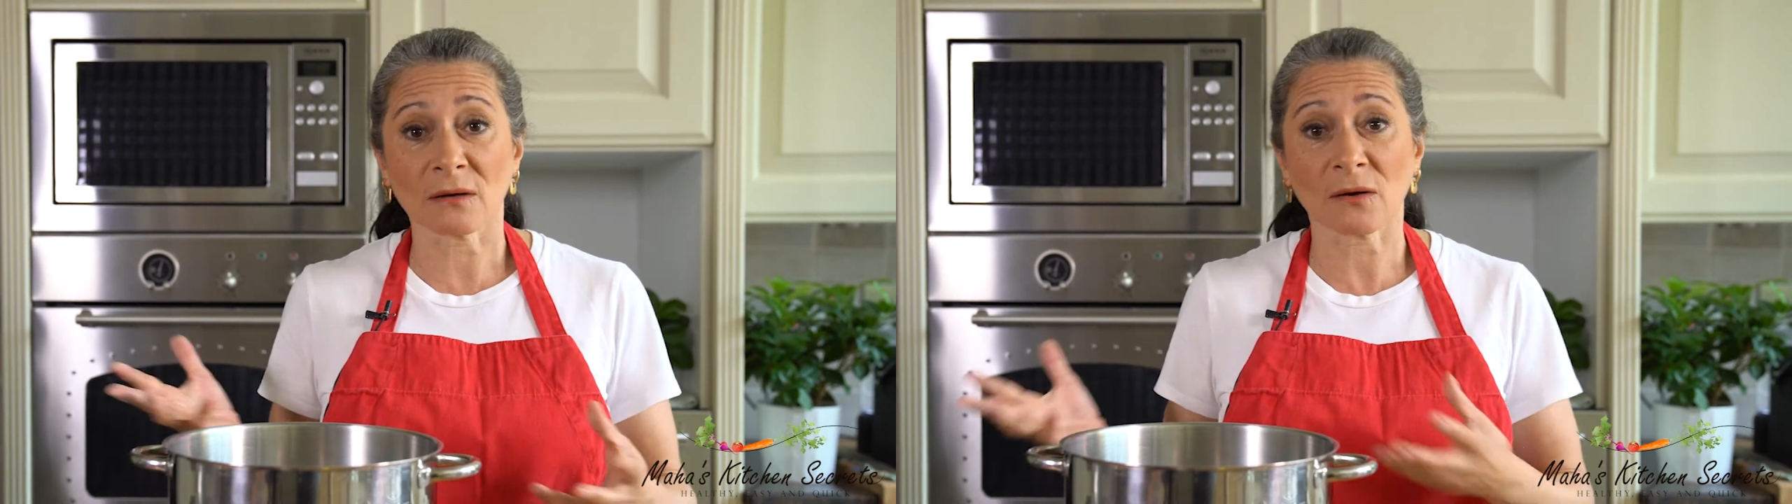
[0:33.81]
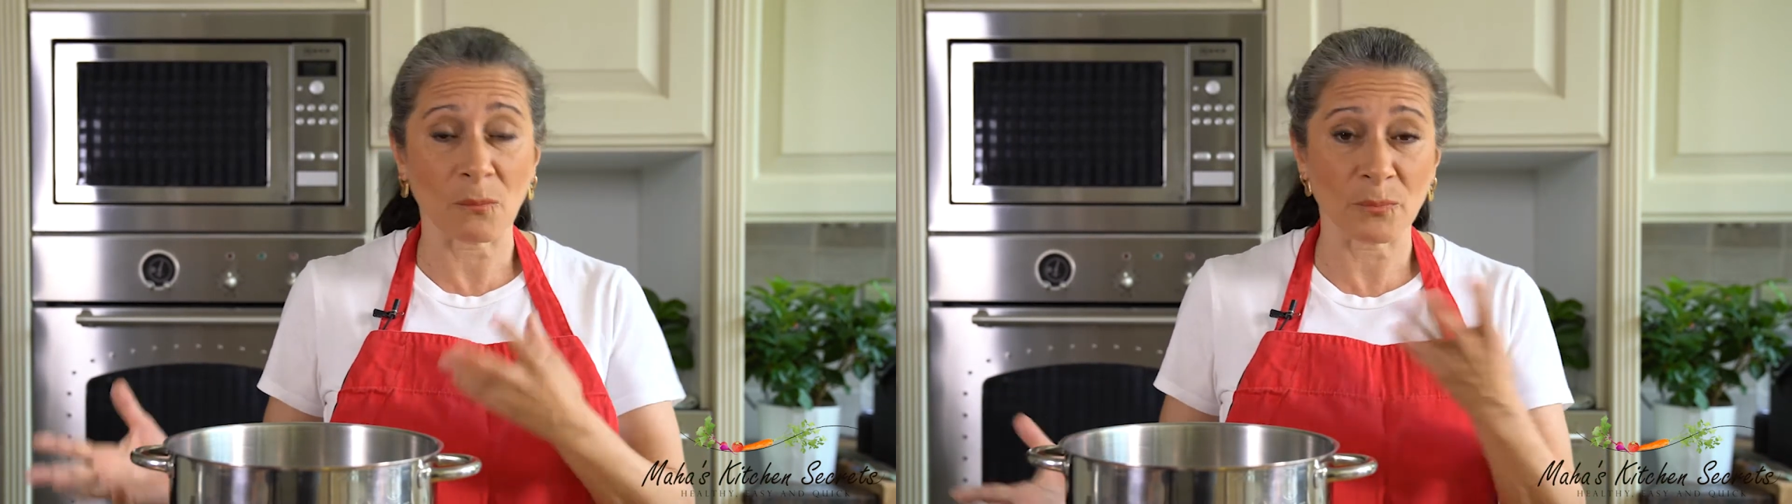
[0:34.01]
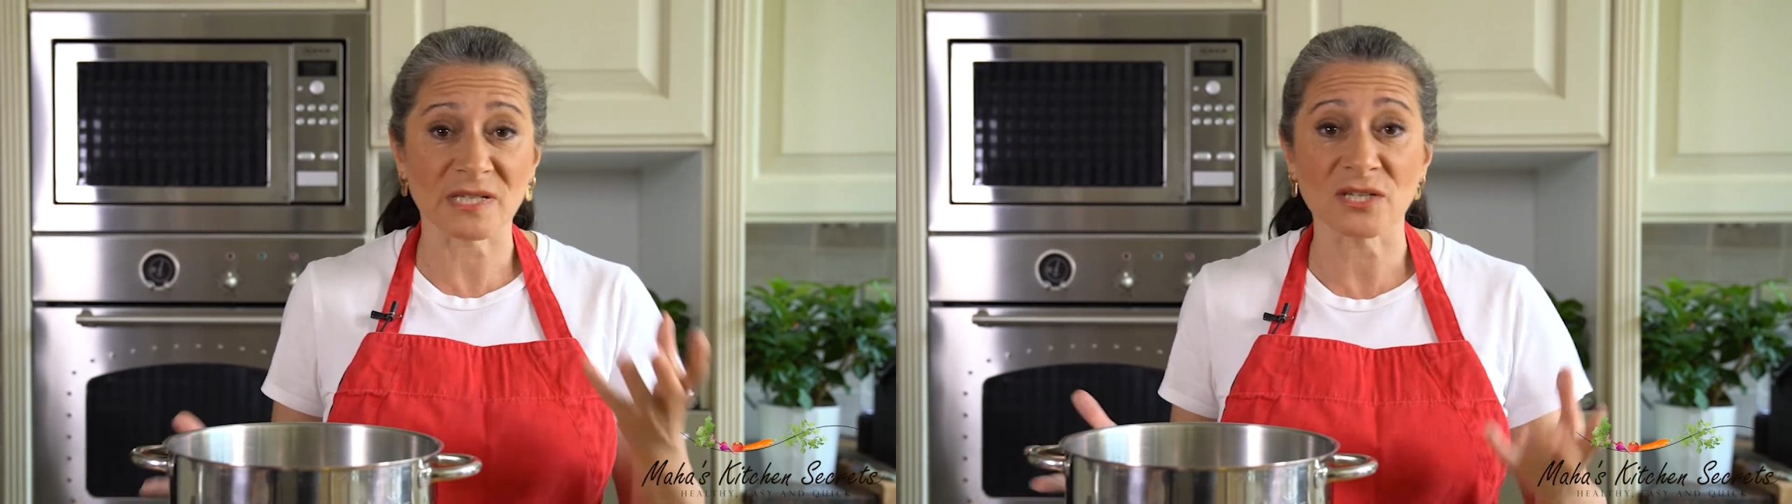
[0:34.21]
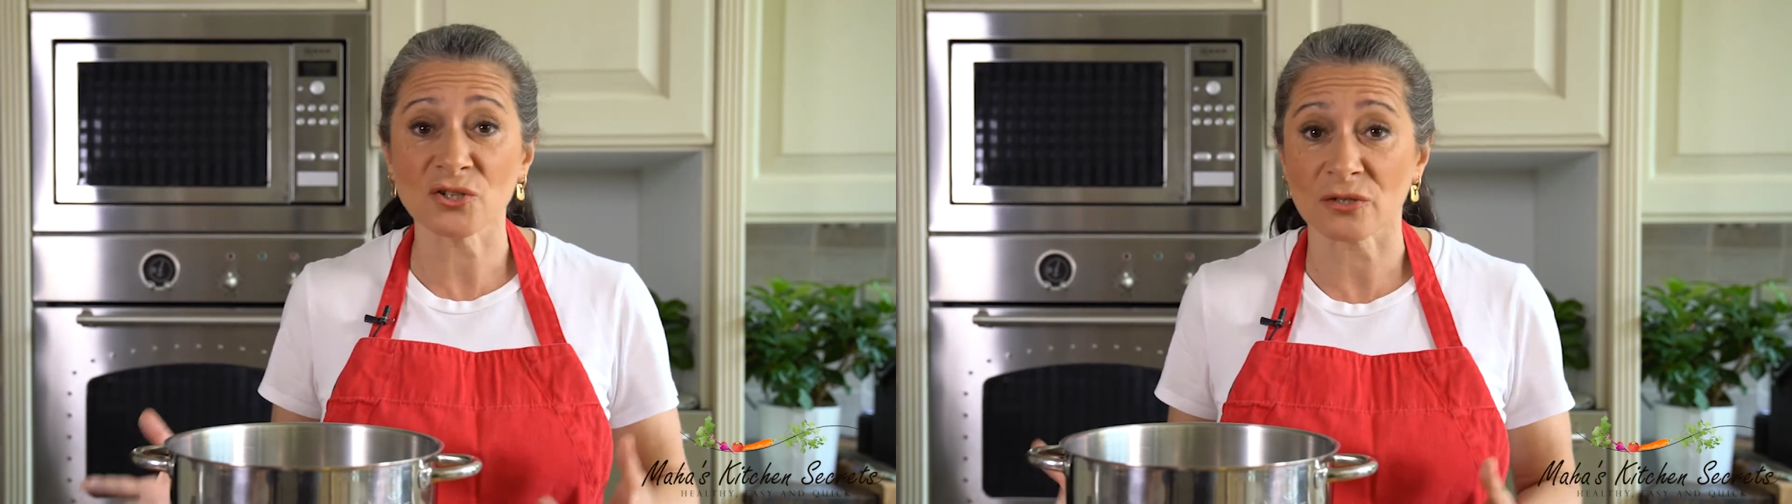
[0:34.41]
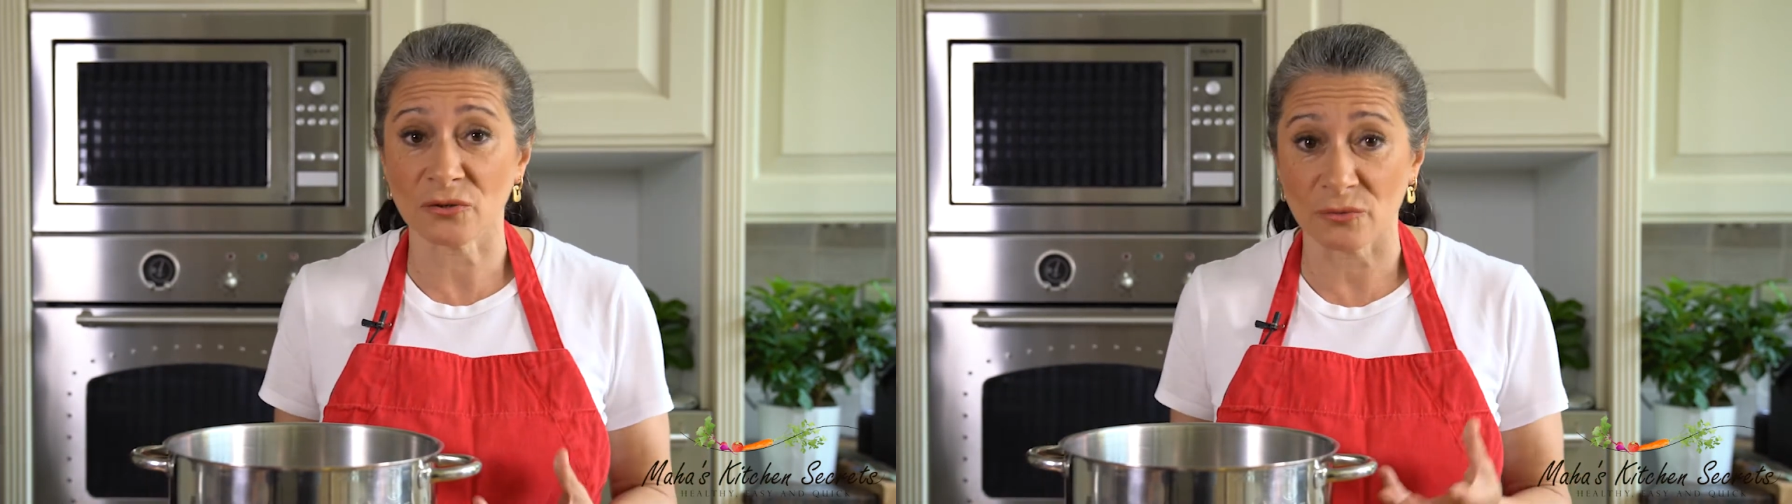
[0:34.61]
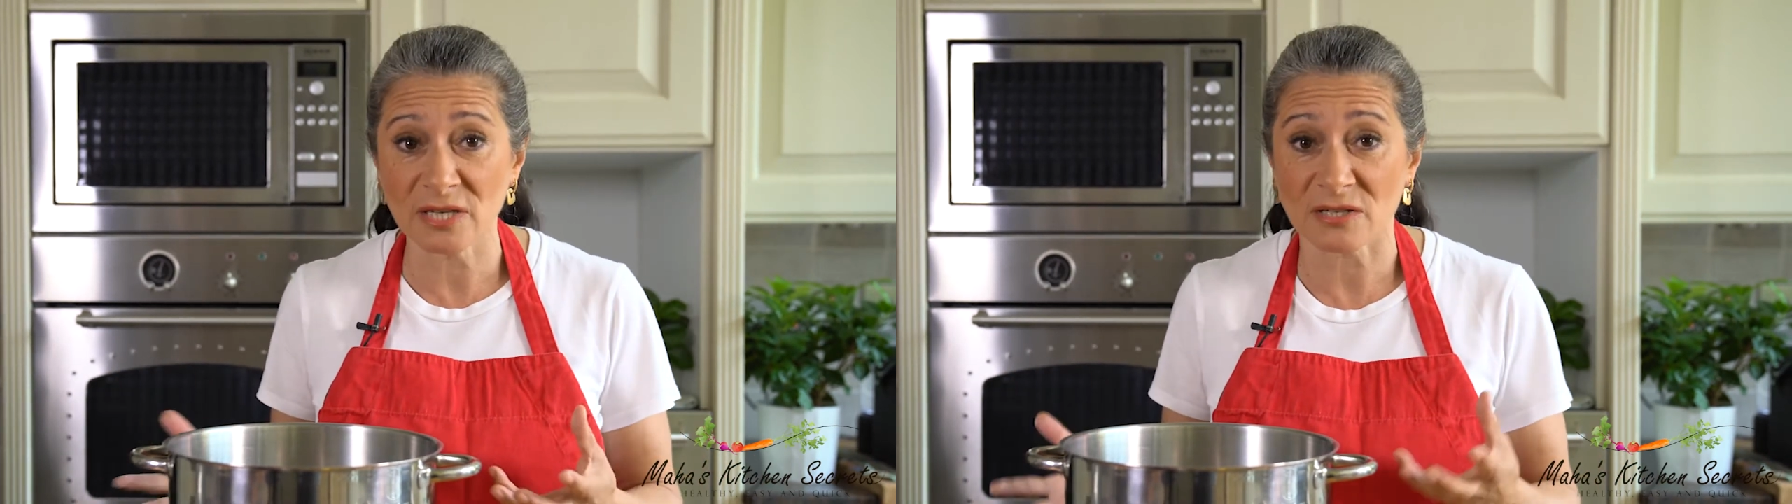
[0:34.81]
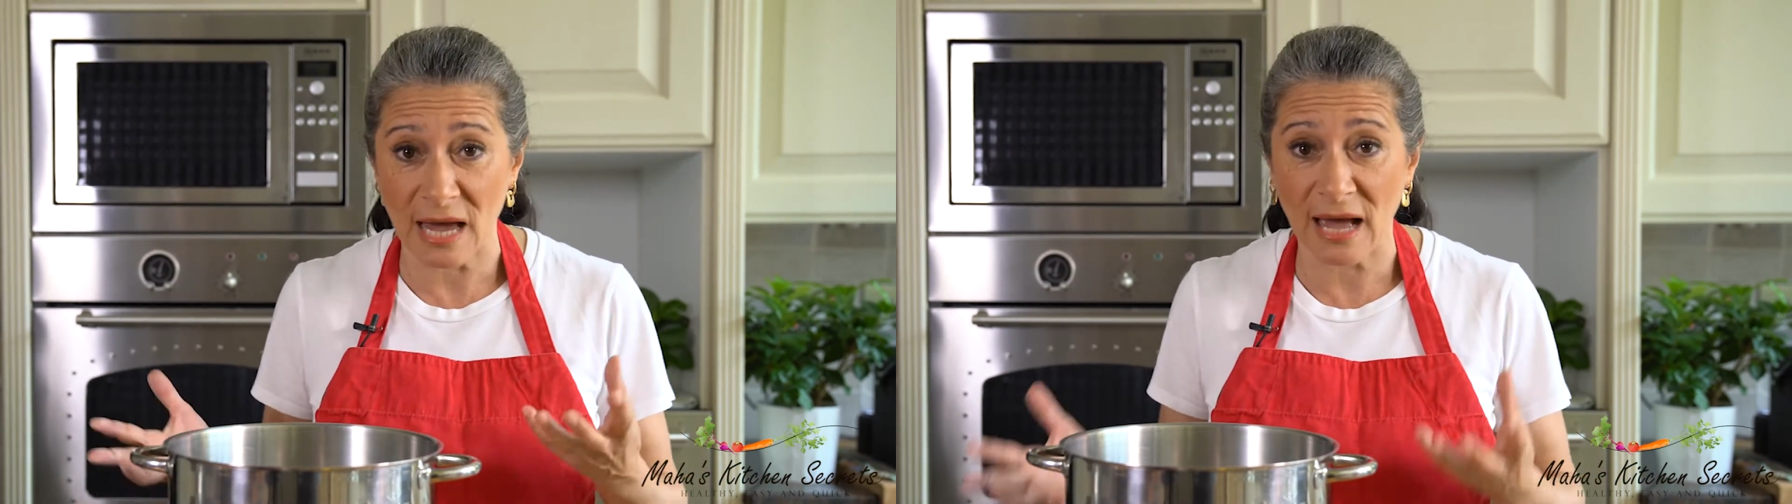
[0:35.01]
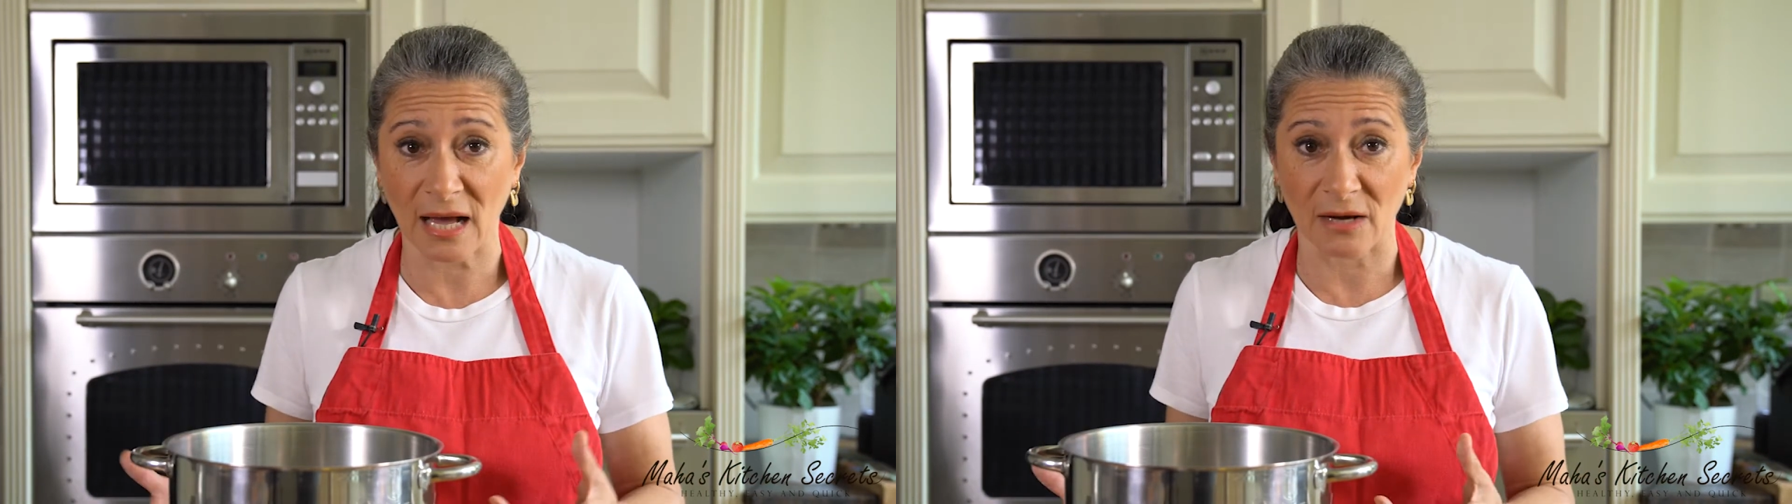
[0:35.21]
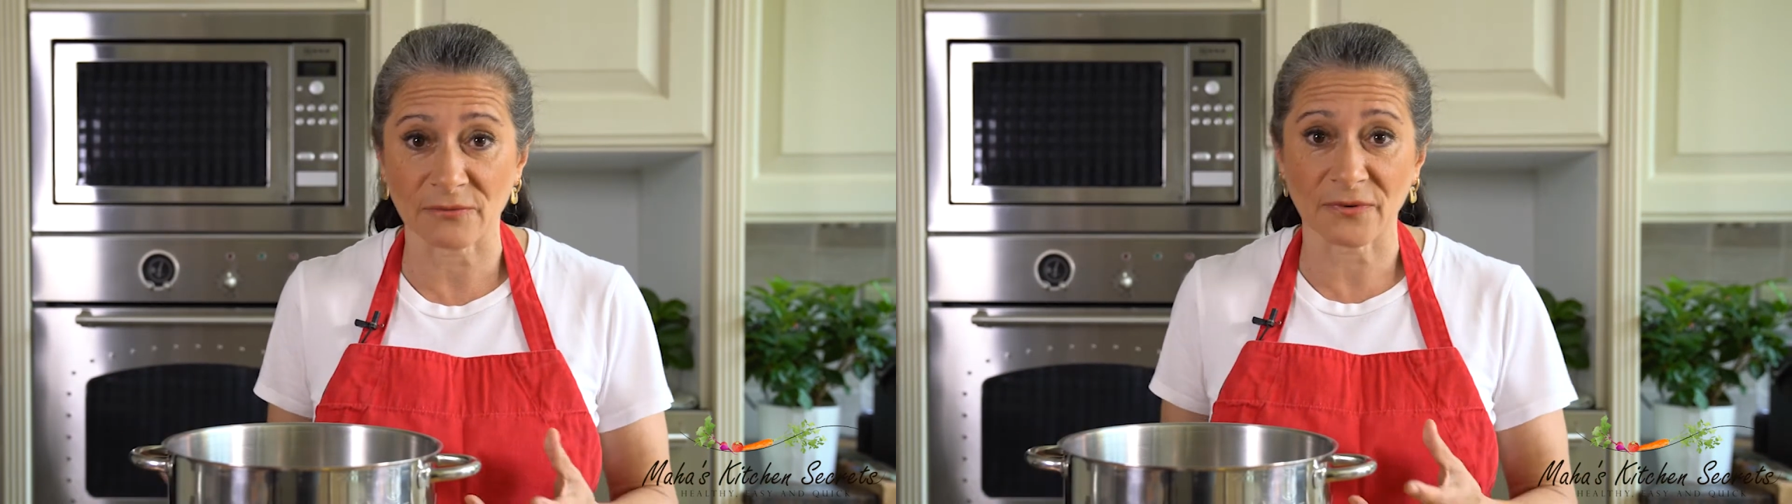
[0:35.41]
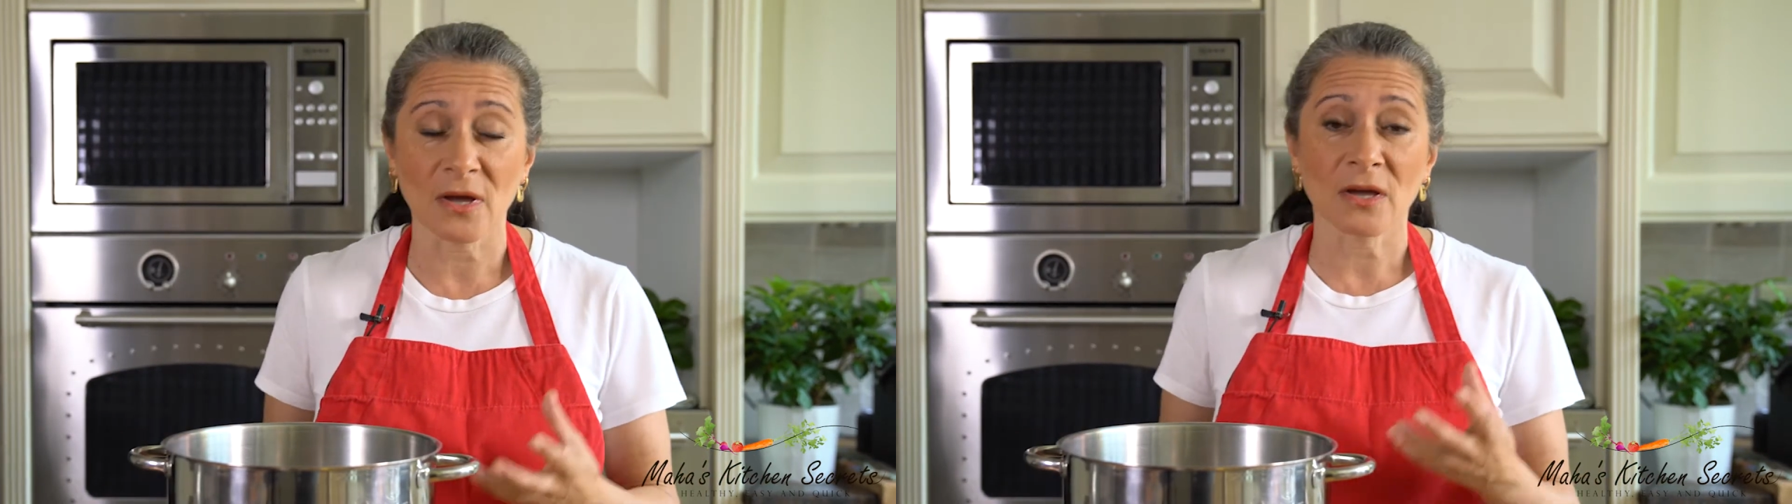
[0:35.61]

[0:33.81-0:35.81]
composition you need to have